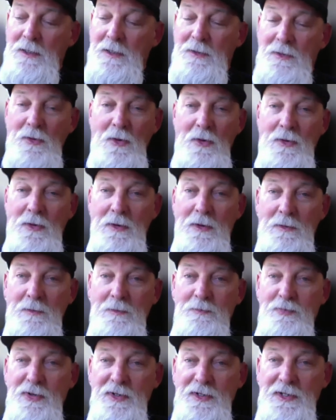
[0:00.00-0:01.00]

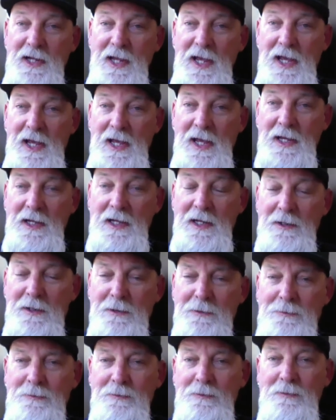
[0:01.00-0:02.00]
northern prison gang, you
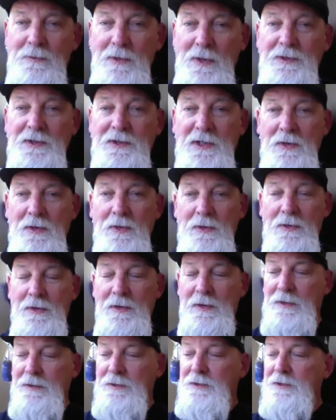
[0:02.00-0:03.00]
know, mostly
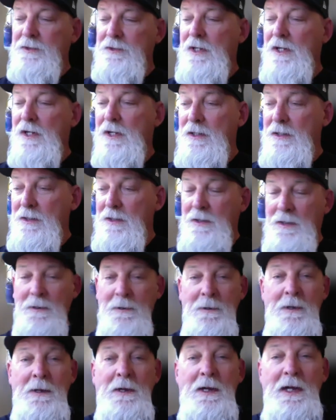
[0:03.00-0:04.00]
northerners.
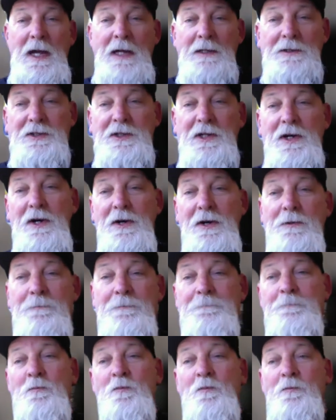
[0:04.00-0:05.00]
And
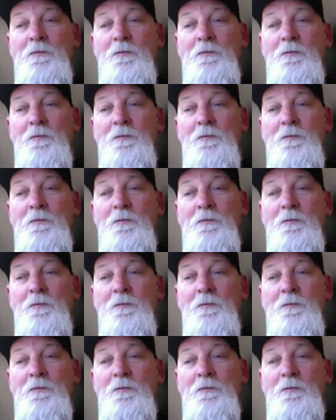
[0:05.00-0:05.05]
so